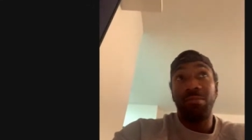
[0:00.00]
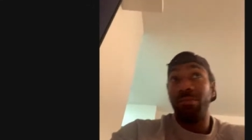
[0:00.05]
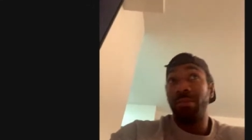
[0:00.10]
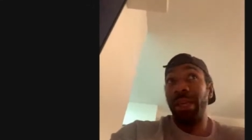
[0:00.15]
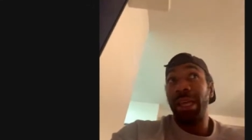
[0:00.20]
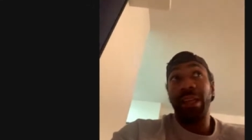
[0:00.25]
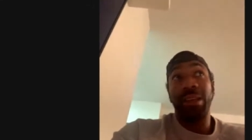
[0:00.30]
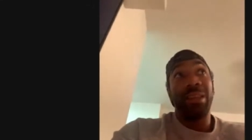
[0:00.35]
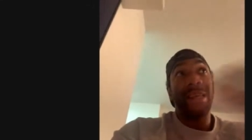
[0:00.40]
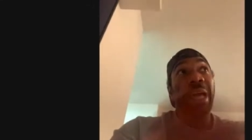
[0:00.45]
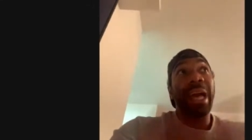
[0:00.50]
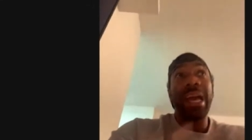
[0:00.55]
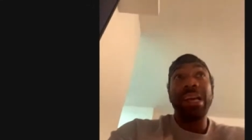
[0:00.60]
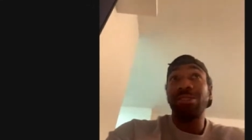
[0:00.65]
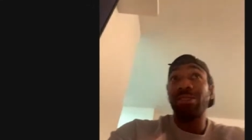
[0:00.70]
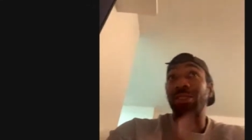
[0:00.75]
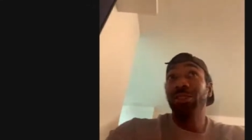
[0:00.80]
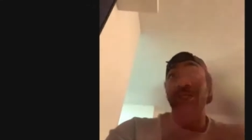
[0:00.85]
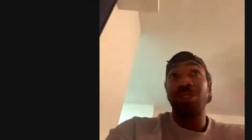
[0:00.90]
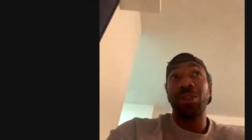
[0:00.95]
they
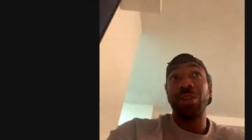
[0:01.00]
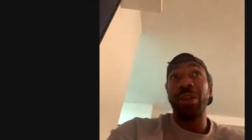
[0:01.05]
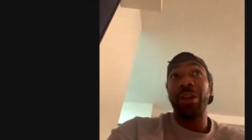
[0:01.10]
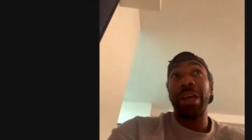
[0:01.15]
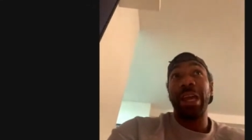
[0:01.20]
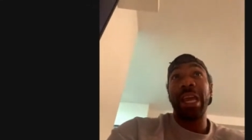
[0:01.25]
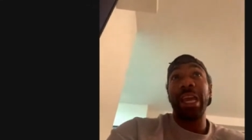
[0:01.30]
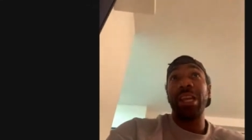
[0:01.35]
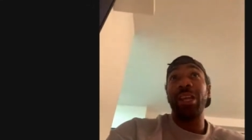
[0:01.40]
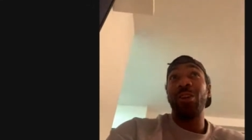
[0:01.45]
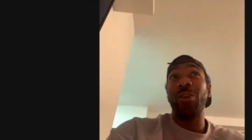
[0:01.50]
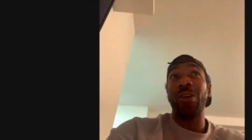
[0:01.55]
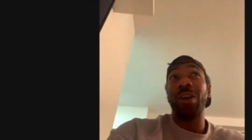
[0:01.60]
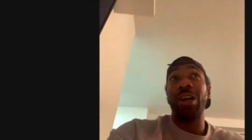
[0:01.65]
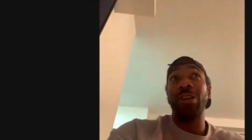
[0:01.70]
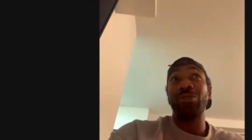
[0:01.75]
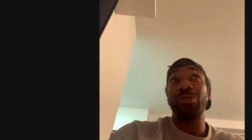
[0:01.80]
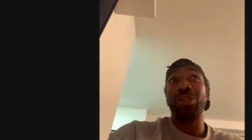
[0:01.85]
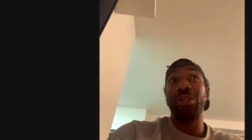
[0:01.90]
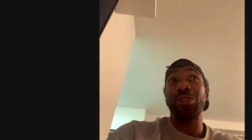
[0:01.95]
last until they're 80 or
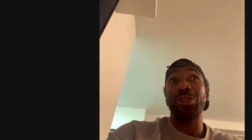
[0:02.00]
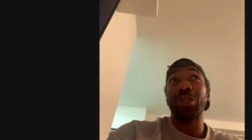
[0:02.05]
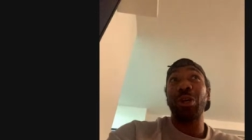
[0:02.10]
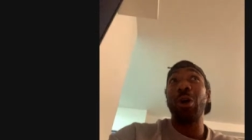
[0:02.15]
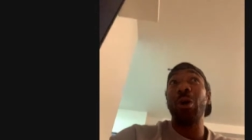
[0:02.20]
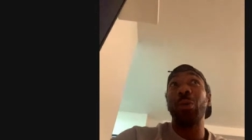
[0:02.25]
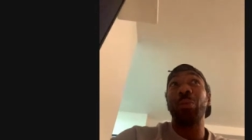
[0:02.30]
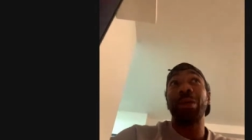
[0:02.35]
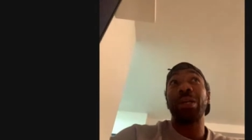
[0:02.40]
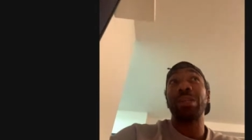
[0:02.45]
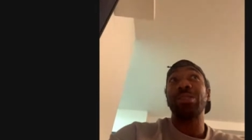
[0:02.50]
100 years old,